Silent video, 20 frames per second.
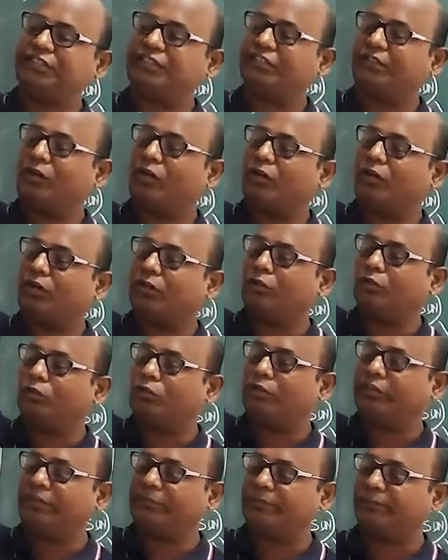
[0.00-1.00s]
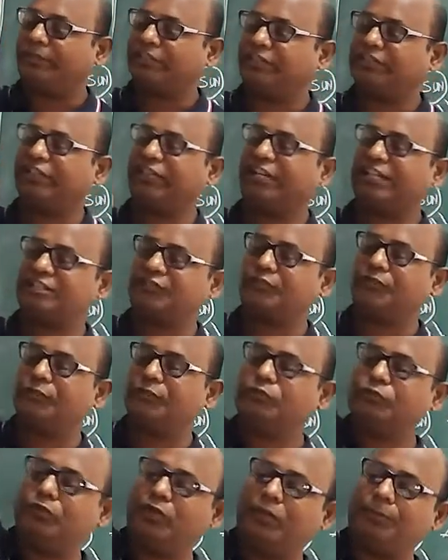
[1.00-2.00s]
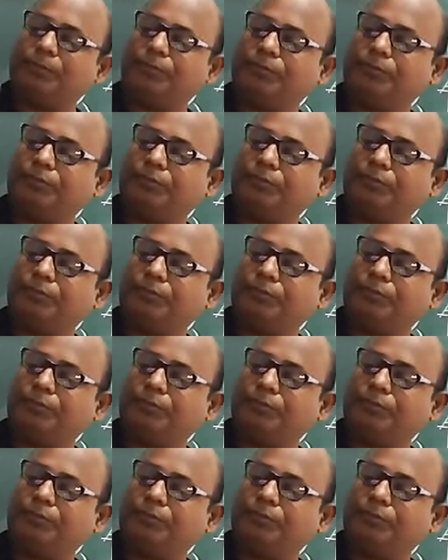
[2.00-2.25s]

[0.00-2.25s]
or low temperature as you move up?